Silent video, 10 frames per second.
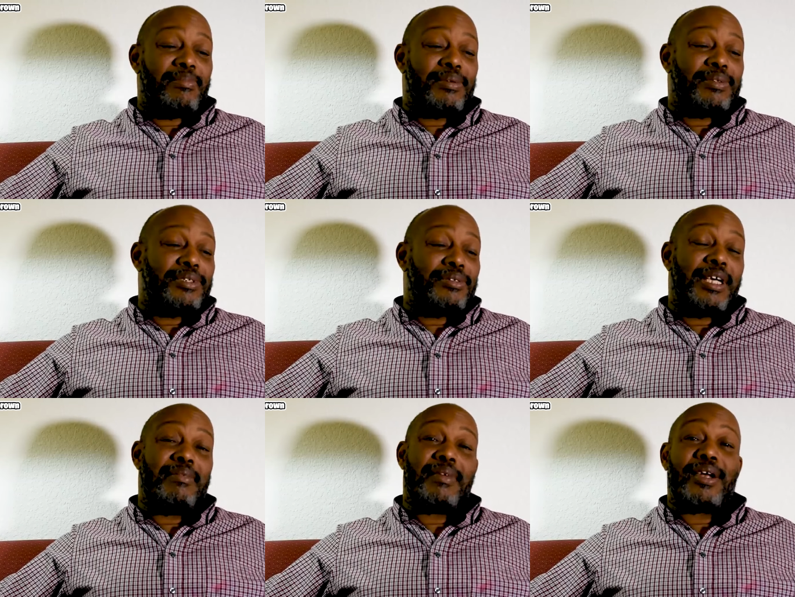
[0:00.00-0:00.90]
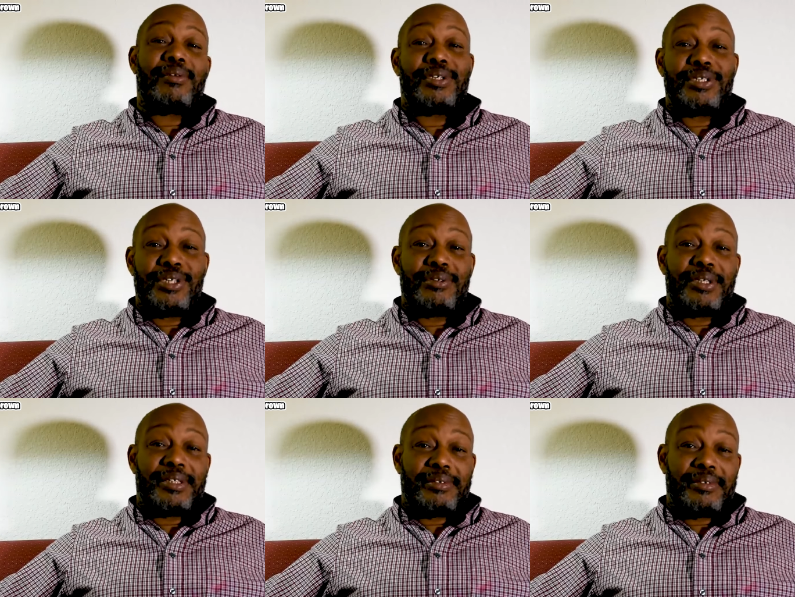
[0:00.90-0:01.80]
up on the dream, not on the
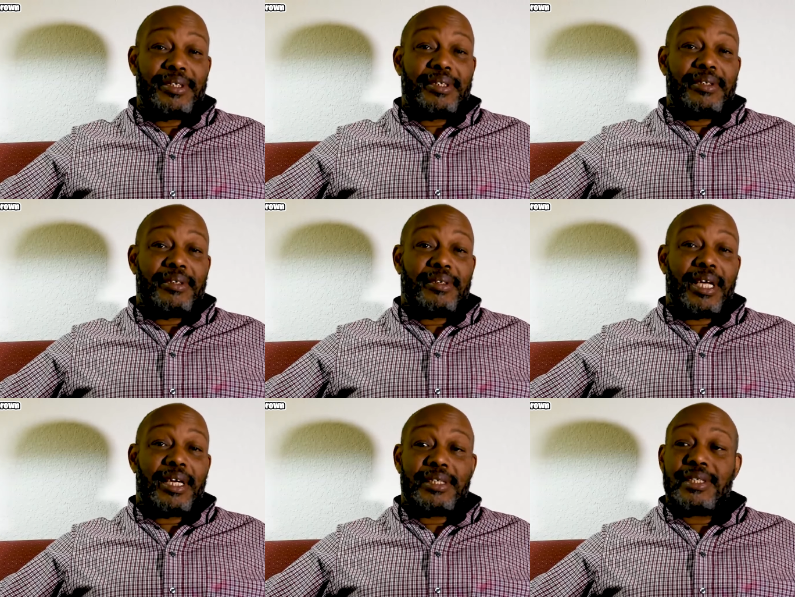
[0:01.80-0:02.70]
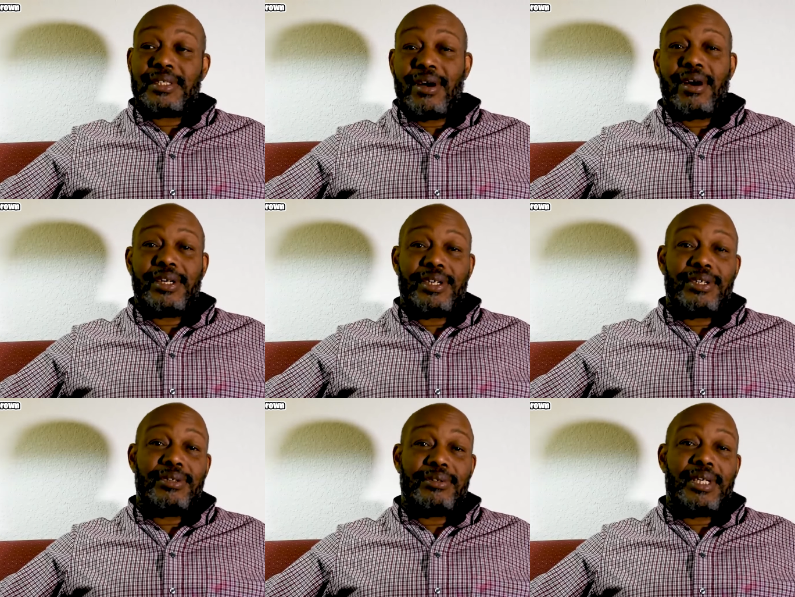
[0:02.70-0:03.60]
doing. Okay, because it's harder
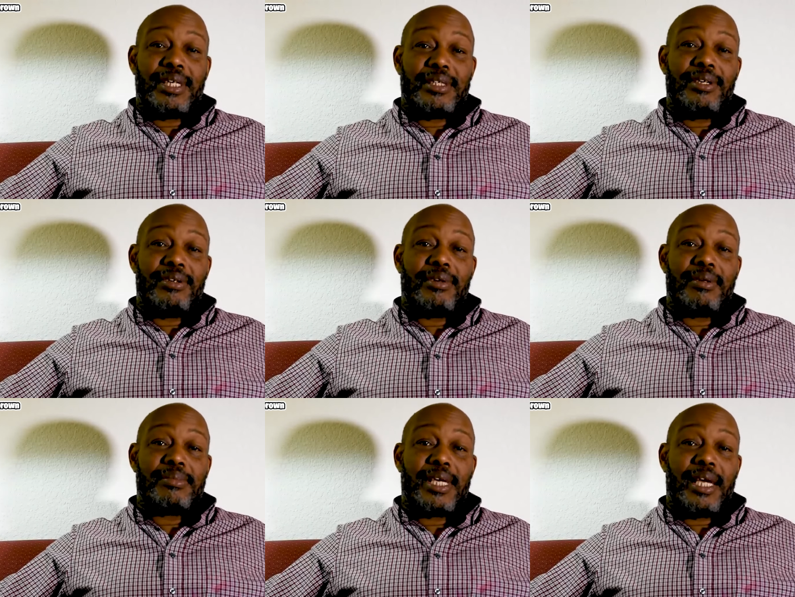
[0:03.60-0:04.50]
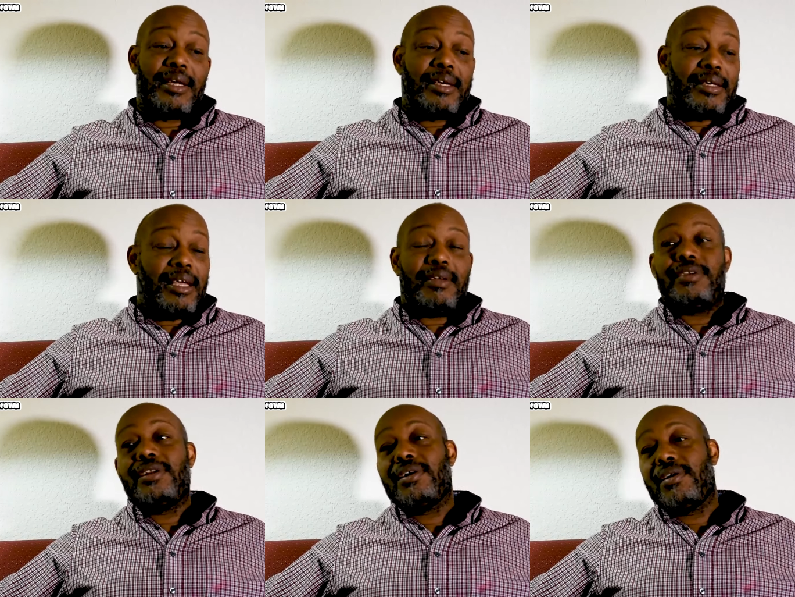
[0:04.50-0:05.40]
to do than, you know what I'm saying?
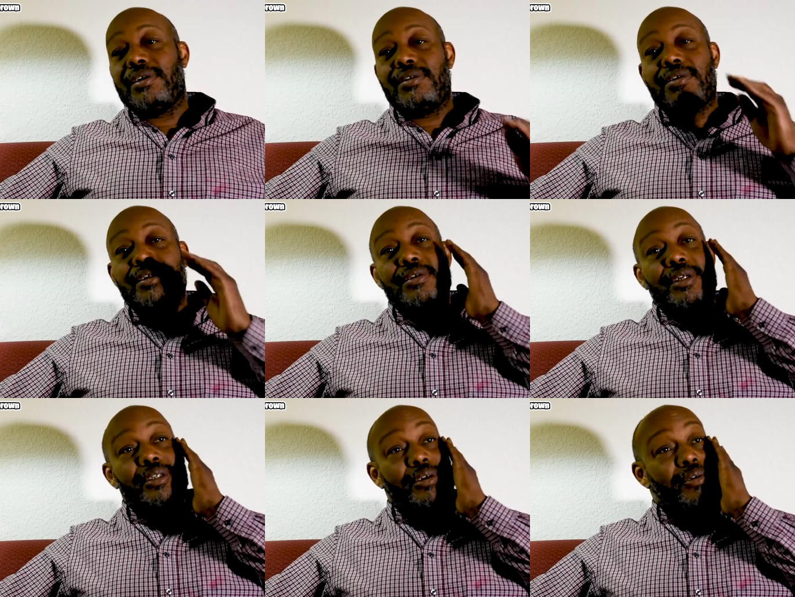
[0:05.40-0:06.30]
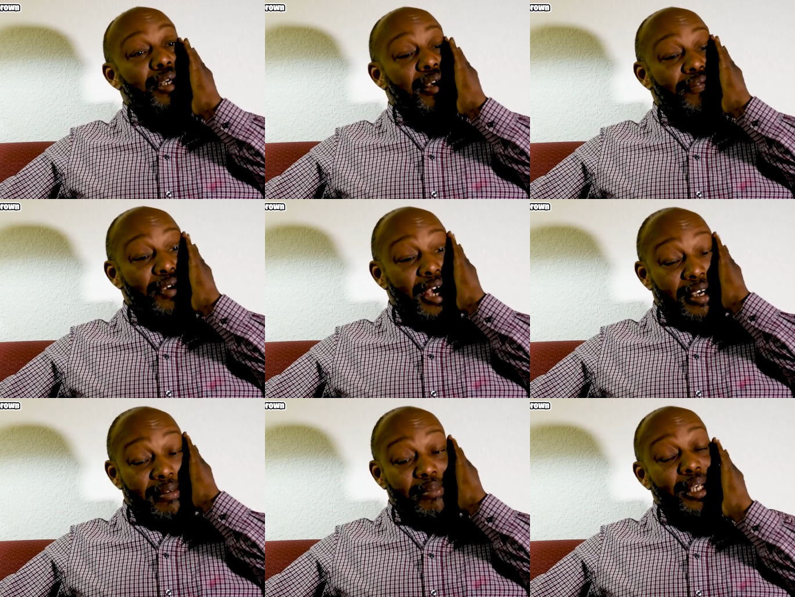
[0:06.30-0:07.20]
You know, you can do it if you
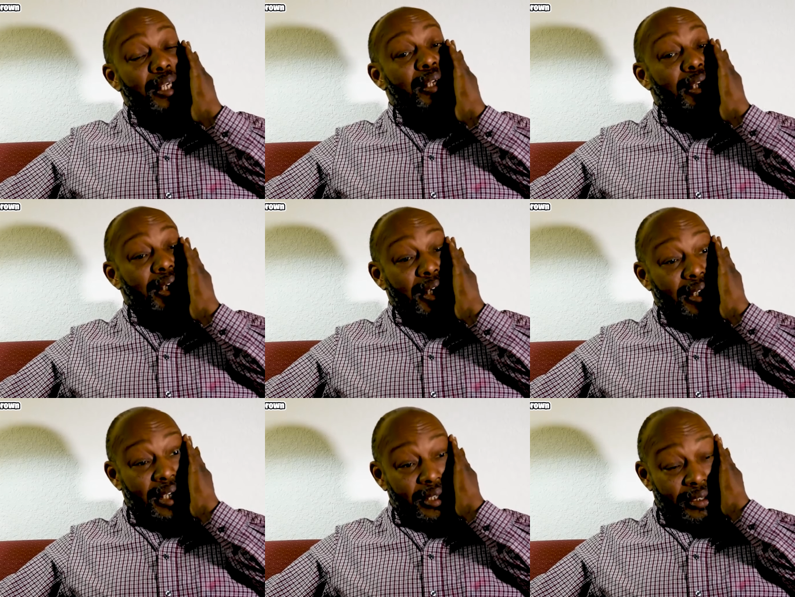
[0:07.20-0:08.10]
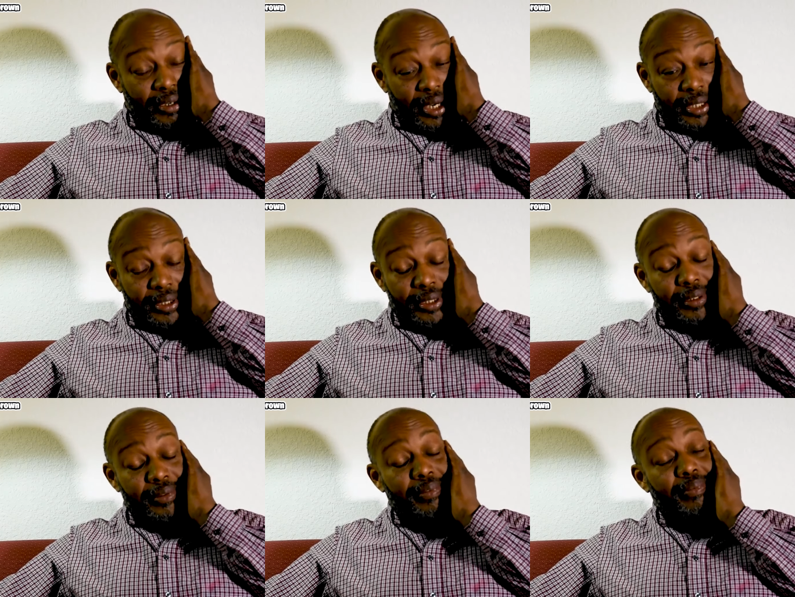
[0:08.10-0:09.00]
got the money to get 10 trucks